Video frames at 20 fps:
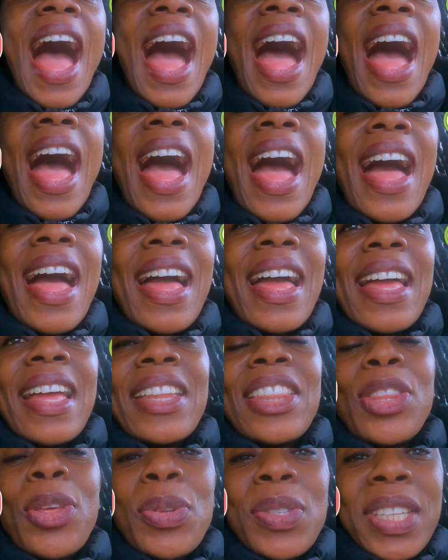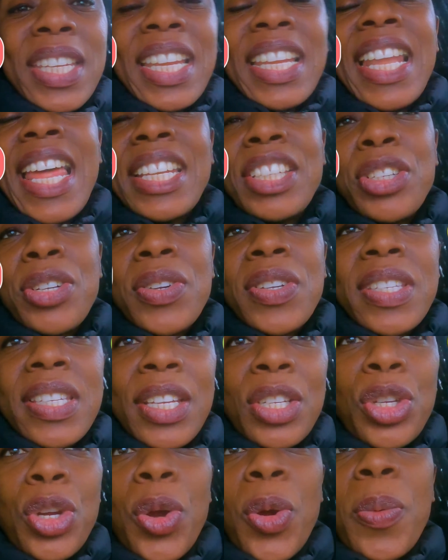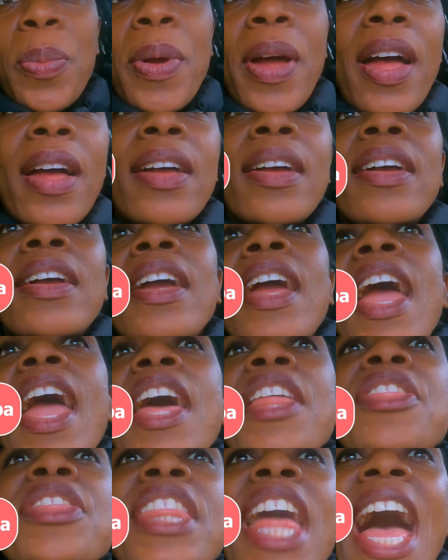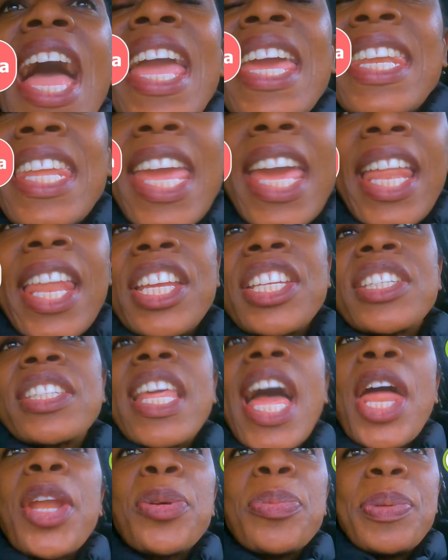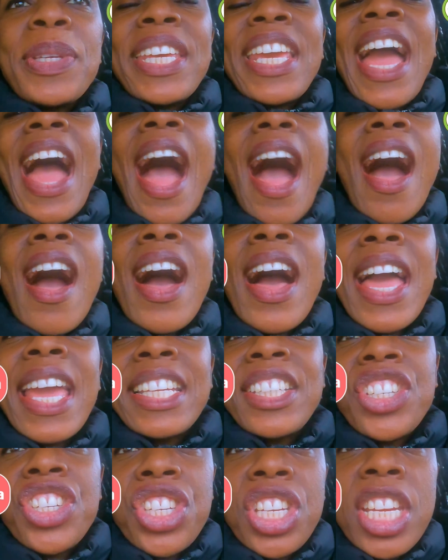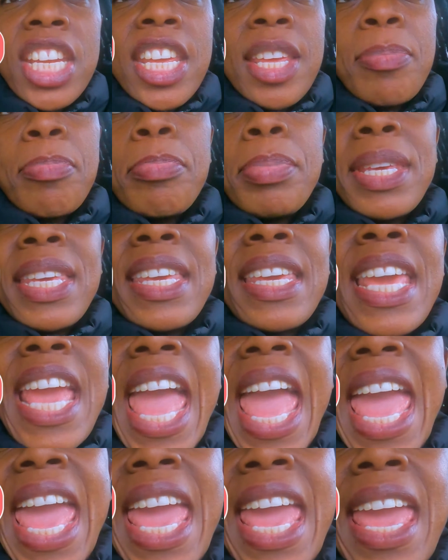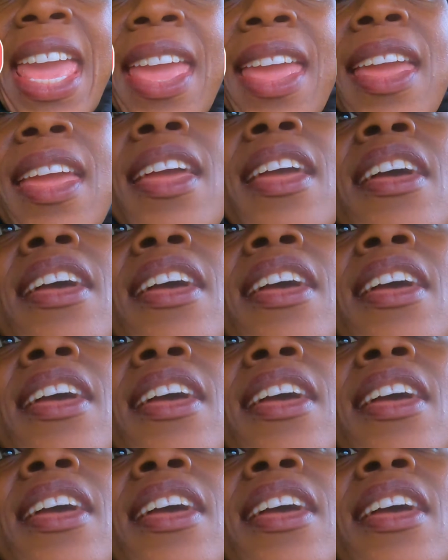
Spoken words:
a, those are the letters in Yoruba. And that in English, that'll be I, G, B, A.